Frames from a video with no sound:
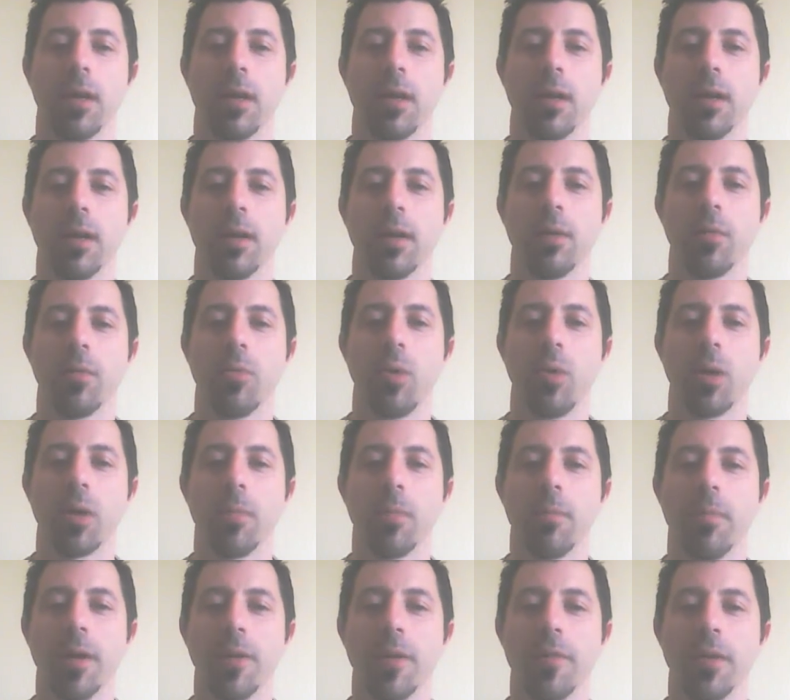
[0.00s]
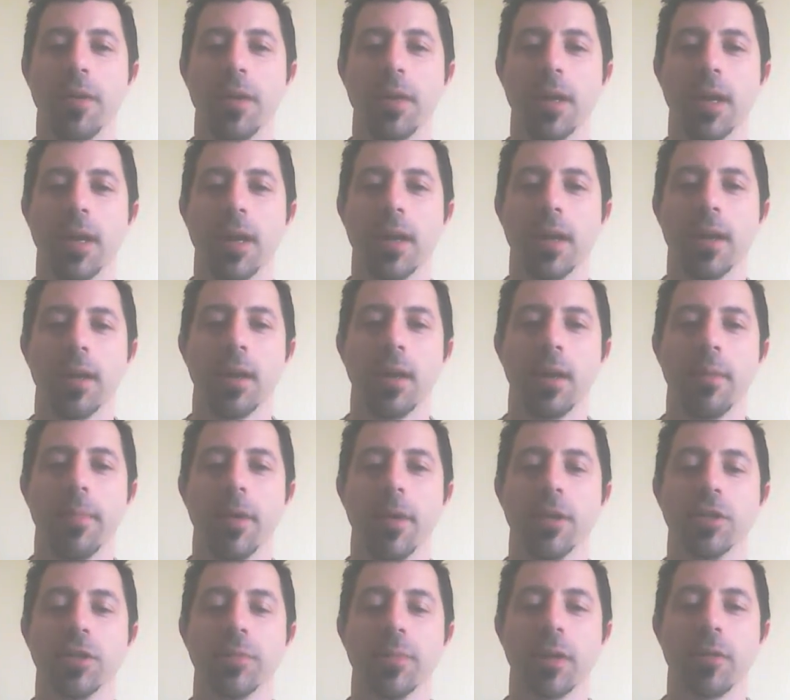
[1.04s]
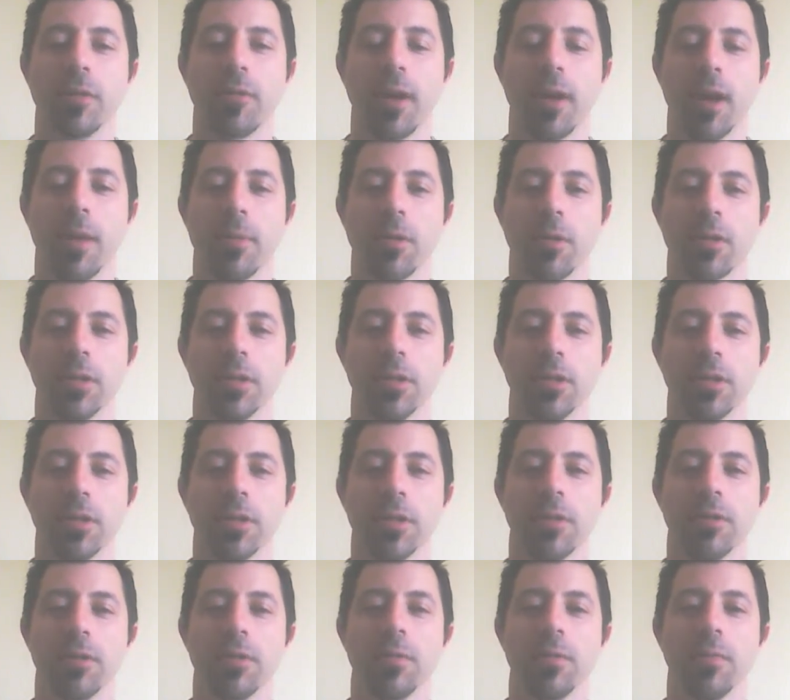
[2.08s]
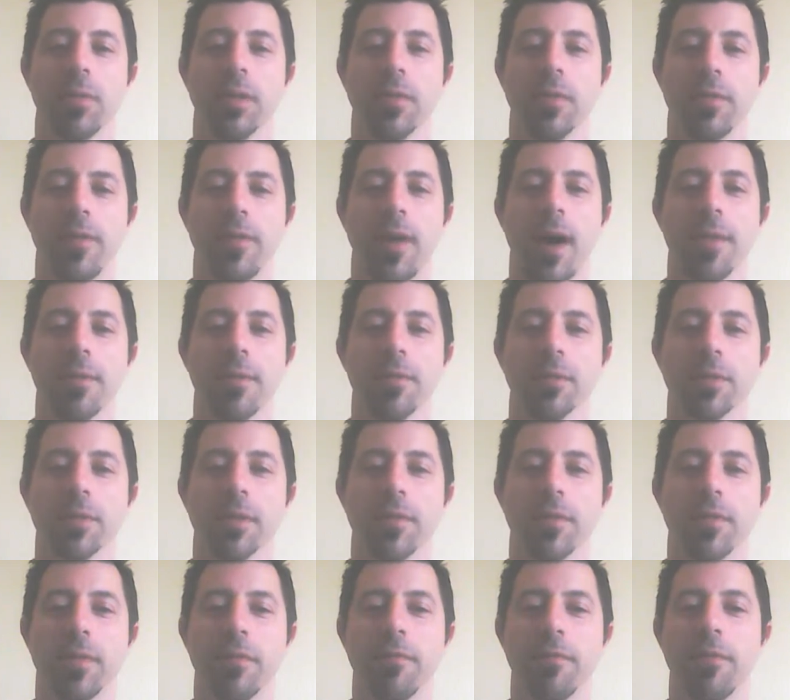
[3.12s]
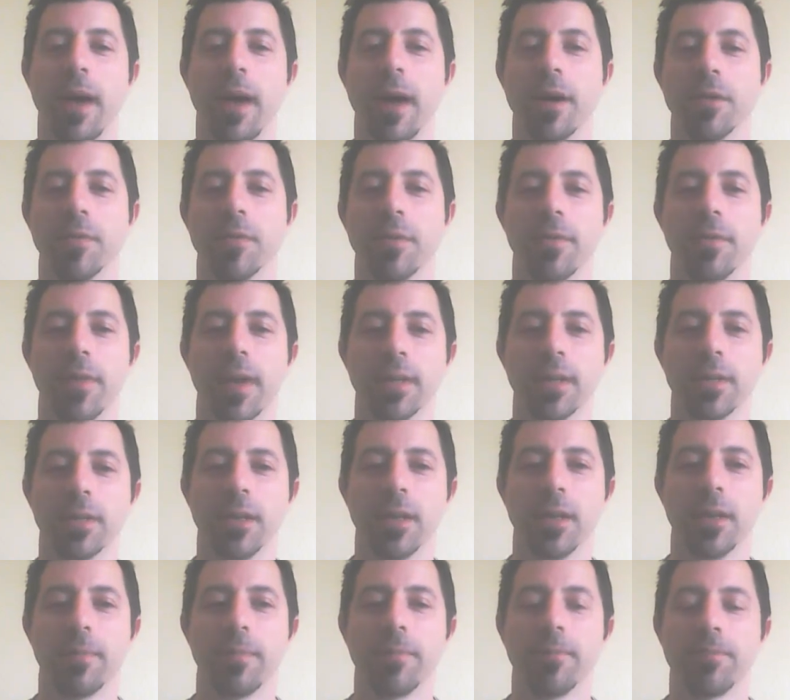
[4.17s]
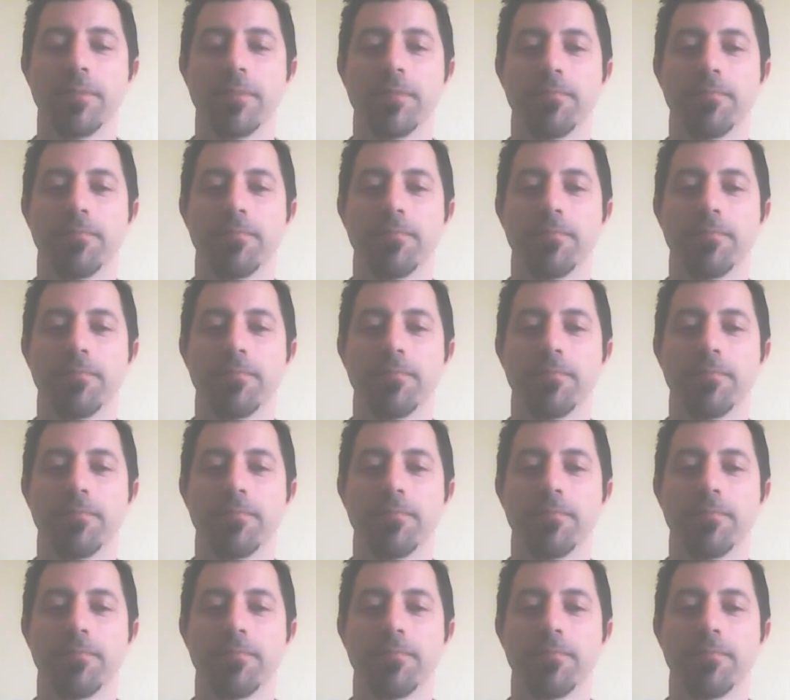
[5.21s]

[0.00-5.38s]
Warren Buffett and Benjamin Graham are considered to be the fathers of value investing.